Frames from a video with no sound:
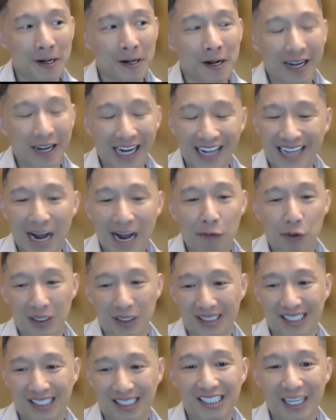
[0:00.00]
And that was
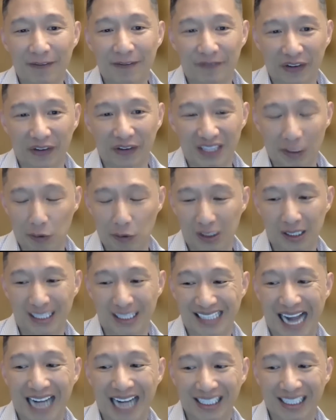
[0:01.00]
1650 was
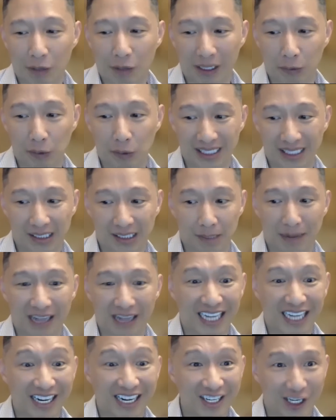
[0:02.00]
exactly what it was about
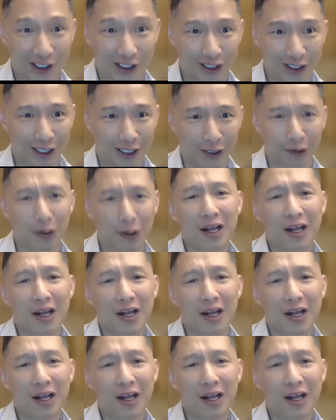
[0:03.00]
10 years ago.